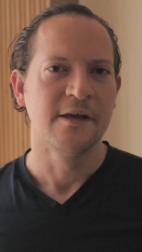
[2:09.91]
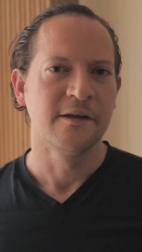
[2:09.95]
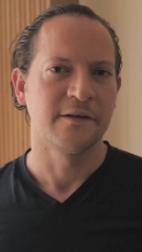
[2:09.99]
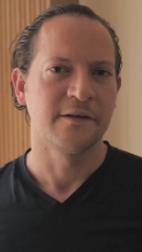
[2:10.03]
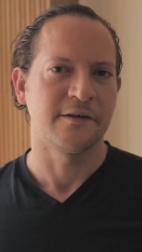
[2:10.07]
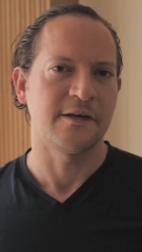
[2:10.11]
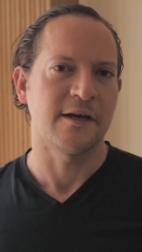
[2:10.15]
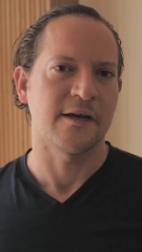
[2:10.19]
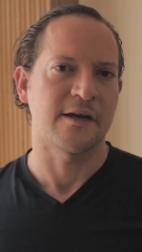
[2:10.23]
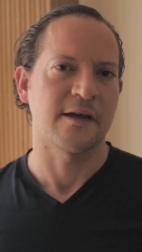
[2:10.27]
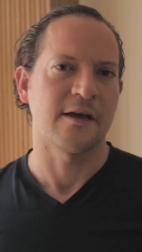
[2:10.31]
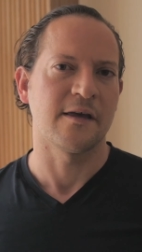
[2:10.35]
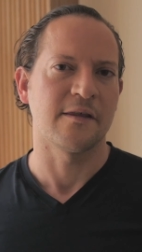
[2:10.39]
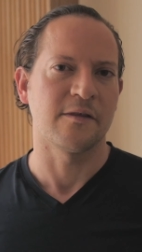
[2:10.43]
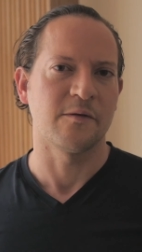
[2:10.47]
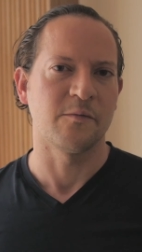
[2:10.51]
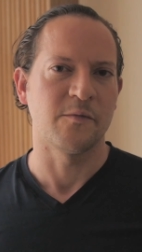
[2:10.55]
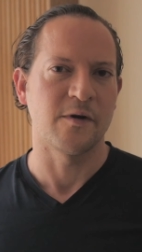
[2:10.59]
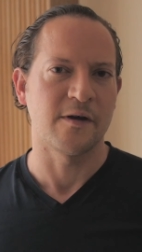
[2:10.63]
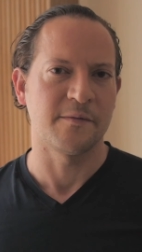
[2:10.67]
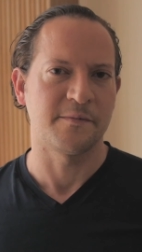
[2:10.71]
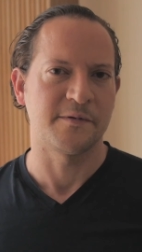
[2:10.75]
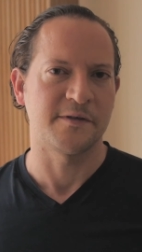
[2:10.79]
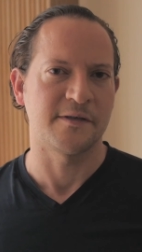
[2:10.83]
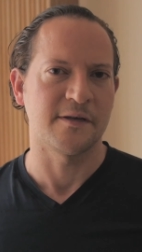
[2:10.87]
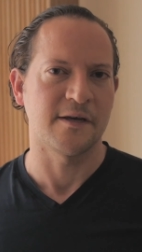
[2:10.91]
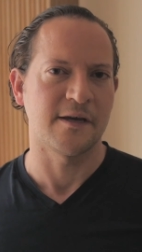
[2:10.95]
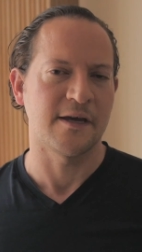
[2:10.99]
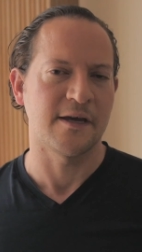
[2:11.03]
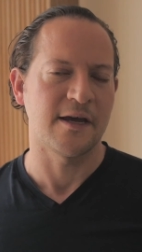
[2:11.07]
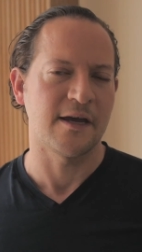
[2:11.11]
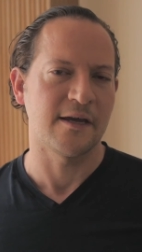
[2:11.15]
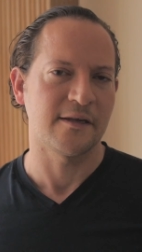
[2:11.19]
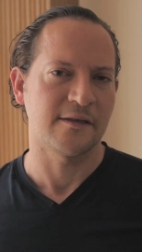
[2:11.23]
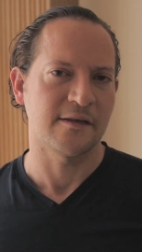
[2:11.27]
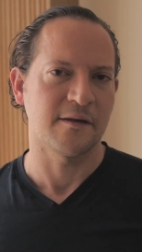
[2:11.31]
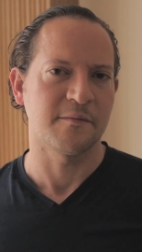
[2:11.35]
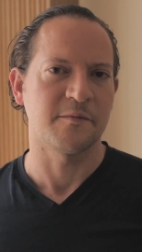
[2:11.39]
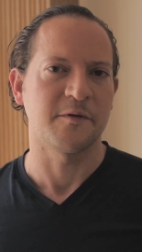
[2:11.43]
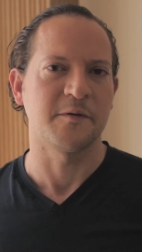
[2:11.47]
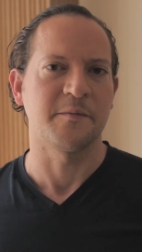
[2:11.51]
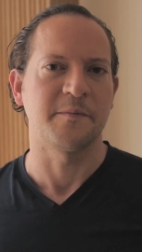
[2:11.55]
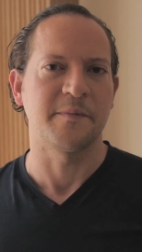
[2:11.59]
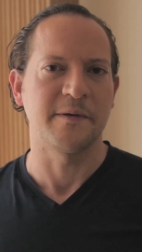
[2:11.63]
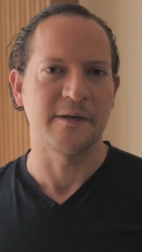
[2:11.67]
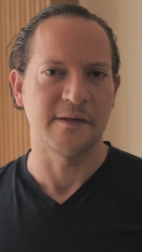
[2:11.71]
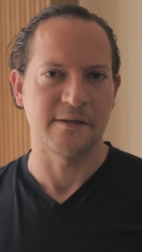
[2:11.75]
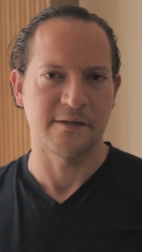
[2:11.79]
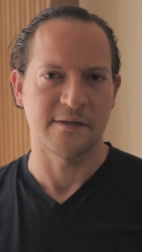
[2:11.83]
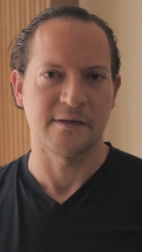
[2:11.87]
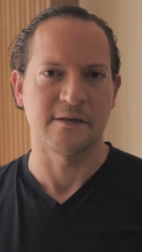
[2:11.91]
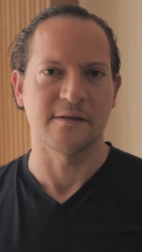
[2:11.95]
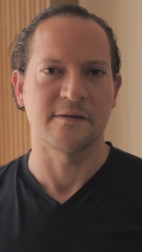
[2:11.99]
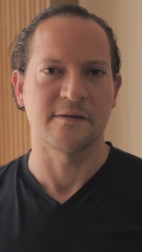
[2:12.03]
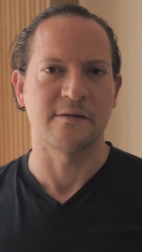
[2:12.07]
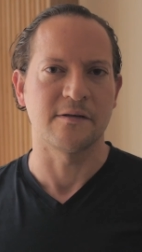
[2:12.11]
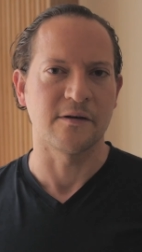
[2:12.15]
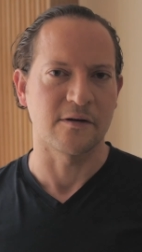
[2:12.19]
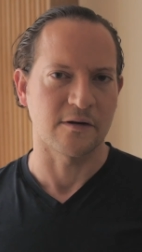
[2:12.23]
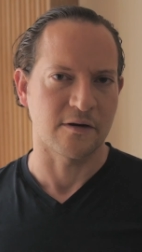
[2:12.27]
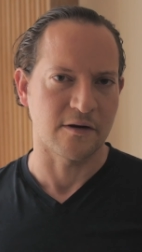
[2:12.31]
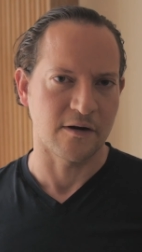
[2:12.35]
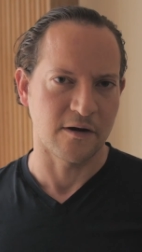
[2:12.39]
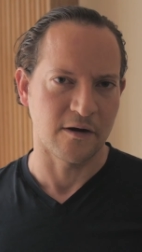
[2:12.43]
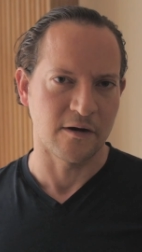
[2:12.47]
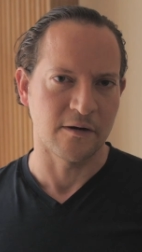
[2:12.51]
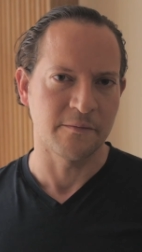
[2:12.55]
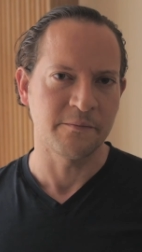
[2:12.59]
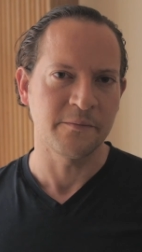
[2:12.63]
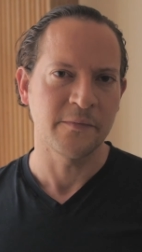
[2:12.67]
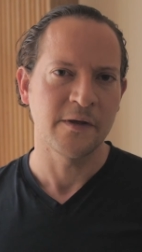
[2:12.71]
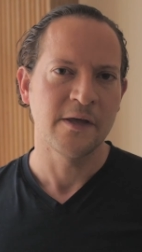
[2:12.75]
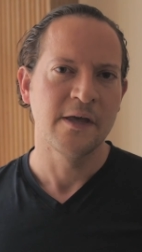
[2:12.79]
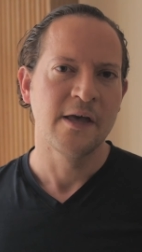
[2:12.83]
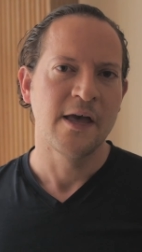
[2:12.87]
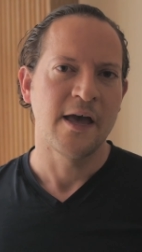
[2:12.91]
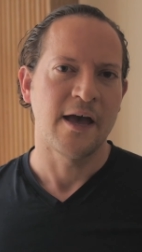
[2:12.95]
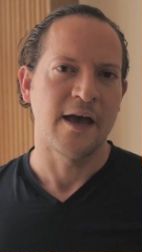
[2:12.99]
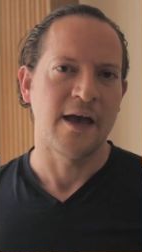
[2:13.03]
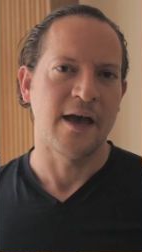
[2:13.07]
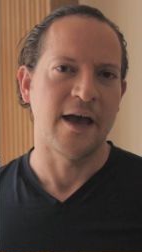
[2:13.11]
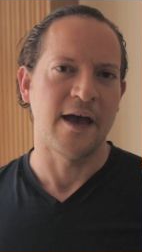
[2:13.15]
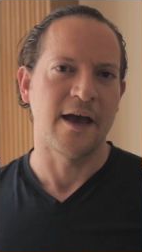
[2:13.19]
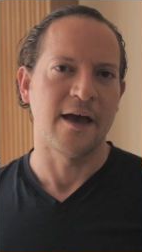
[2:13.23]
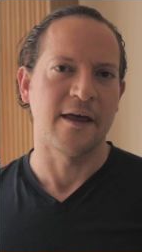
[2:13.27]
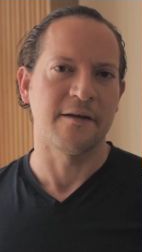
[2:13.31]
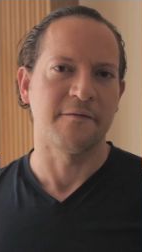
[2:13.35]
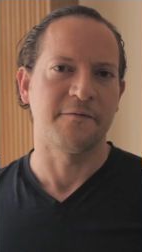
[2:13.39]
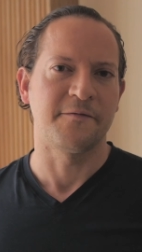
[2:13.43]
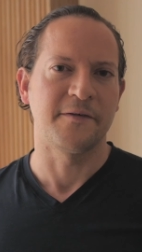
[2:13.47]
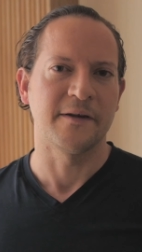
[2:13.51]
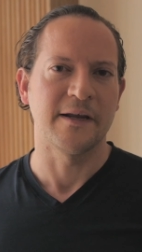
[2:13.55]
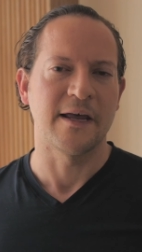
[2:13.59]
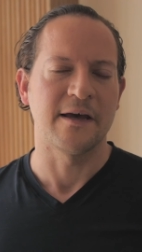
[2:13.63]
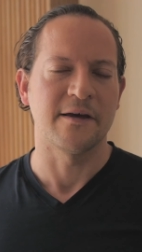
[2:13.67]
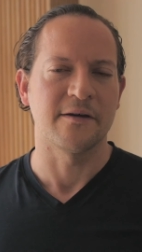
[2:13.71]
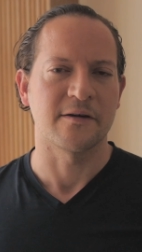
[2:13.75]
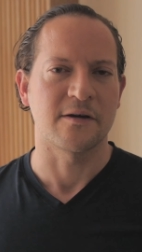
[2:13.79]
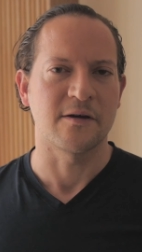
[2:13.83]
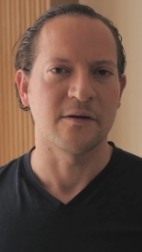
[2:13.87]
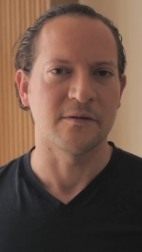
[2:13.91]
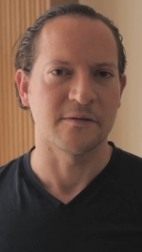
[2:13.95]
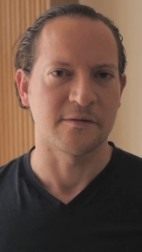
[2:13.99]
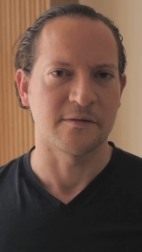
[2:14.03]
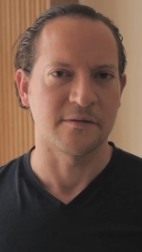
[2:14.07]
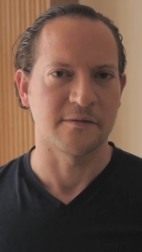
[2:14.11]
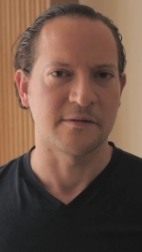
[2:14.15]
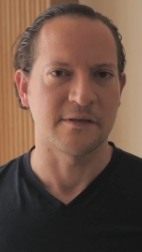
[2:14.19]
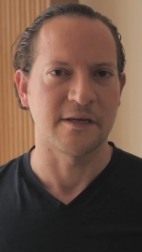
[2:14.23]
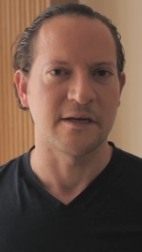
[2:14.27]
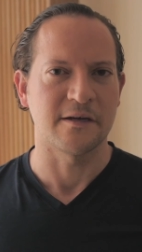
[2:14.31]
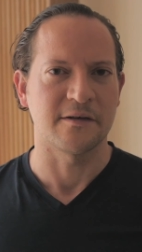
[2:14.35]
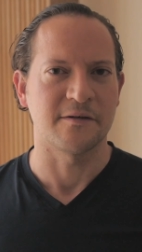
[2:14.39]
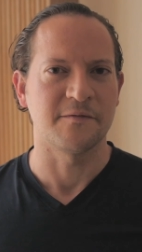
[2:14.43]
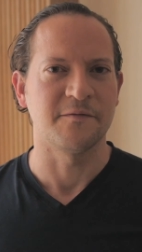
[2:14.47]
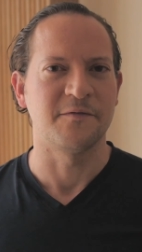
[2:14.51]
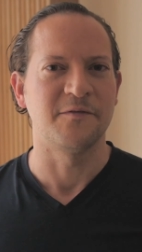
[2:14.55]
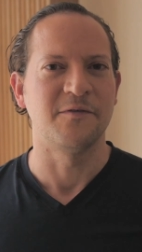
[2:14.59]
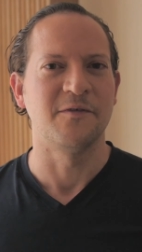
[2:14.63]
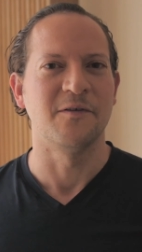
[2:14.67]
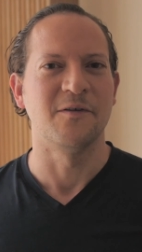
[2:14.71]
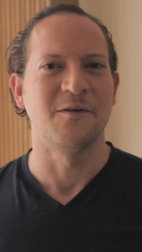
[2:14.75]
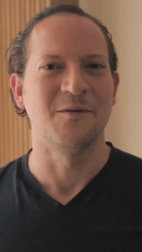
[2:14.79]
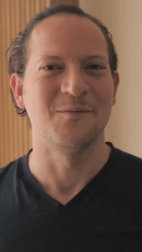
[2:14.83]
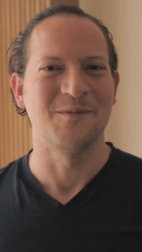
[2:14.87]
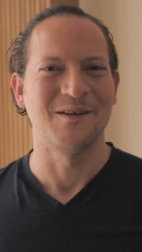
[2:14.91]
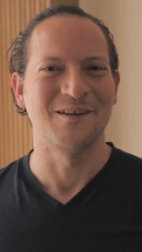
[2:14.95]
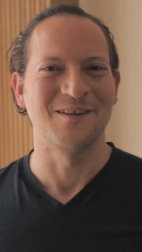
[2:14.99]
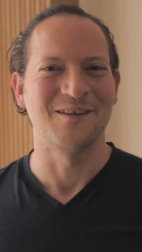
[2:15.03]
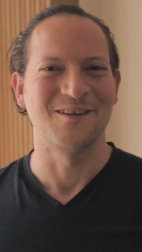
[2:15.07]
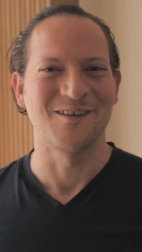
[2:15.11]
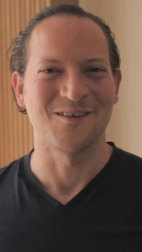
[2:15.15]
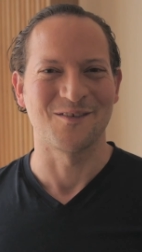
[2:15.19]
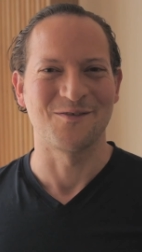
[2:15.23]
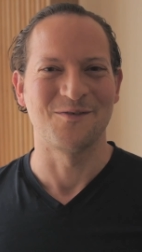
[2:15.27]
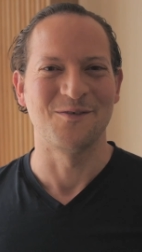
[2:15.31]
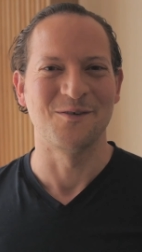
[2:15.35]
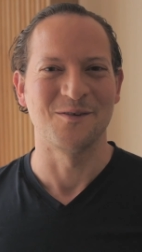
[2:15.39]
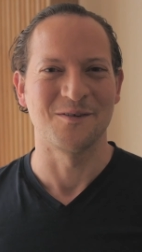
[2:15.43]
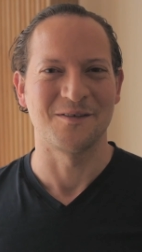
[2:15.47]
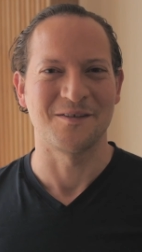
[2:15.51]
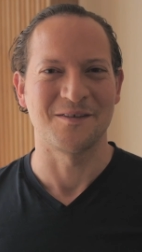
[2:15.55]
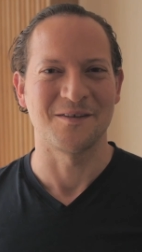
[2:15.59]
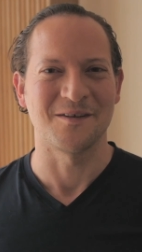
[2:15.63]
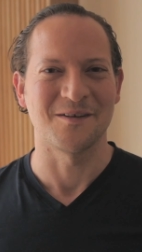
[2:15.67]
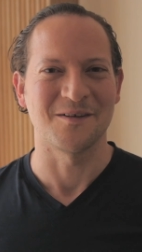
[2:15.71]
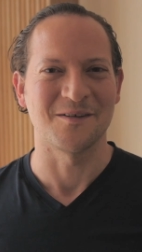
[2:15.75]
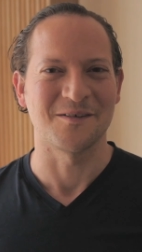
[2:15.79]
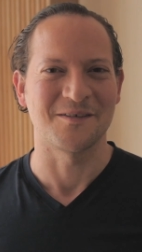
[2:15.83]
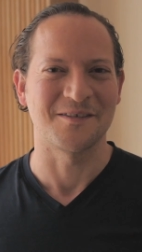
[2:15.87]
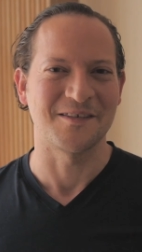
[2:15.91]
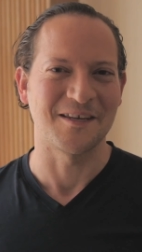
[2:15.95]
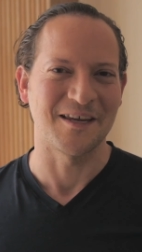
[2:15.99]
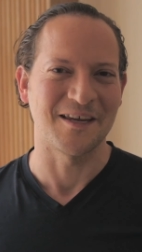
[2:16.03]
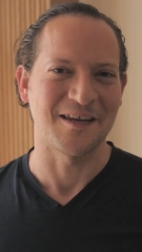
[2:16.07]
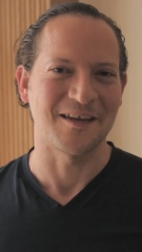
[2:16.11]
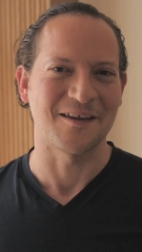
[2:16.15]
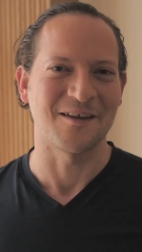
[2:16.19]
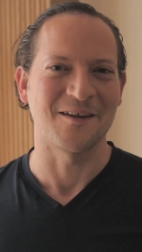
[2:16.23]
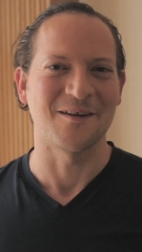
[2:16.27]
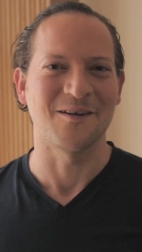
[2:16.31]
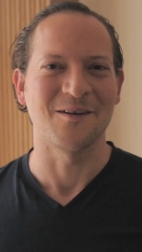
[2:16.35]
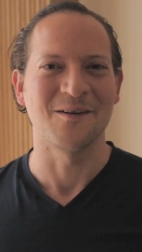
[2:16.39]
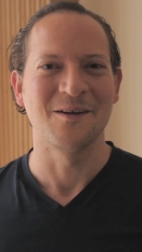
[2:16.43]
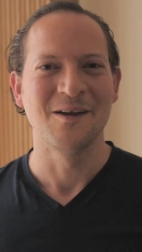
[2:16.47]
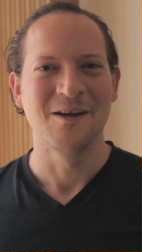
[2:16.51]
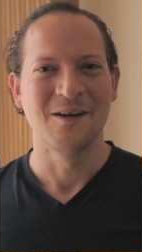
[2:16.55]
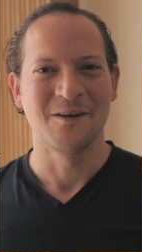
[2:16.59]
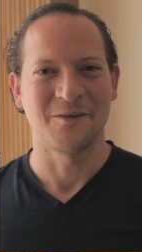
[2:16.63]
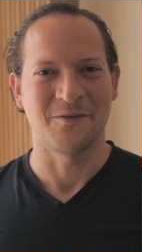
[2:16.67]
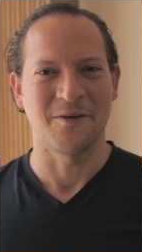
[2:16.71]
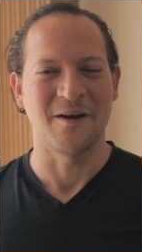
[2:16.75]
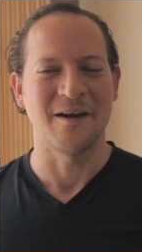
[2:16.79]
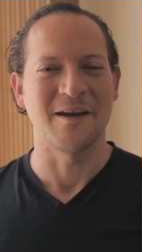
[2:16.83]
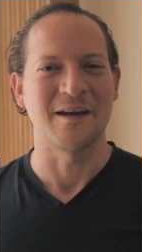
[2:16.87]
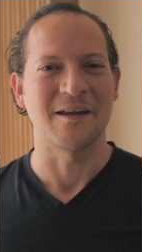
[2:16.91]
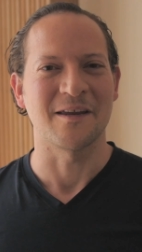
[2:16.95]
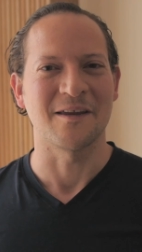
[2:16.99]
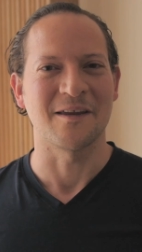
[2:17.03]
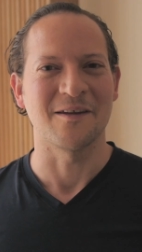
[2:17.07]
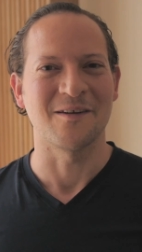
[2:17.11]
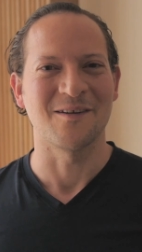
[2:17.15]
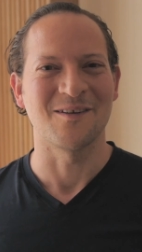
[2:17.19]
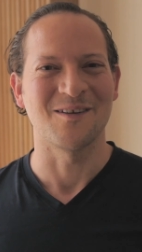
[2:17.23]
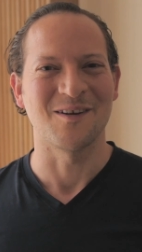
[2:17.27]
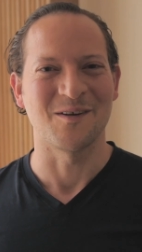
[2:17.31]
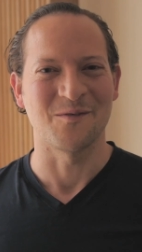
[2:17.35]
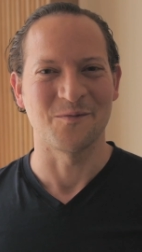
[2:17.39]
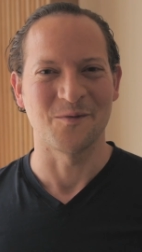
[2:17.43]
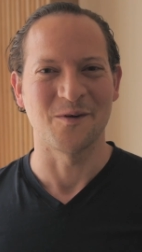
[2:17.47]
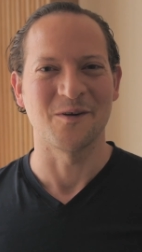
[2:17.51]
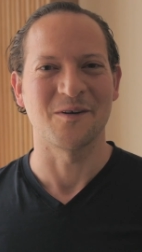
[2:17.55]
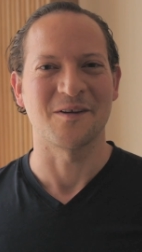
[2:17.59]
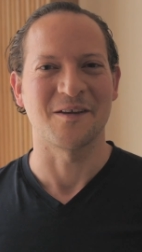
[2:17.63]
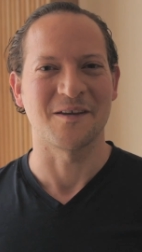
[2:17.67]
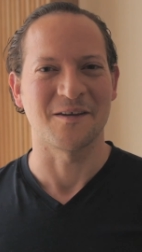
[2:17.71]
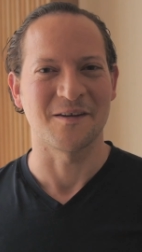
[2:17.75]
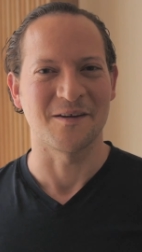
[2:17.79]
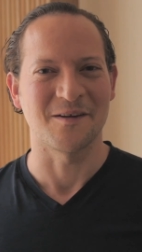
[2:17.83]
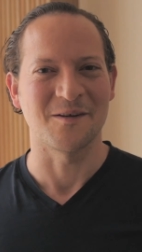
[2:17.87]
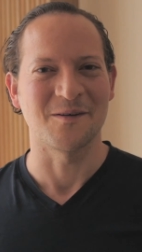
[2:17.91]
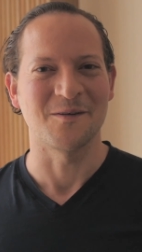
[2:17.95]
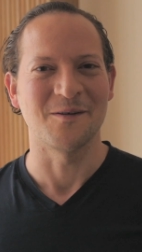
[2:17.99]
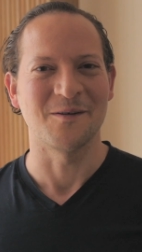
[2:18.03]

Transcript: check out the website awpts.com and fill out a consultation form and look forward to seeing you, training you and working you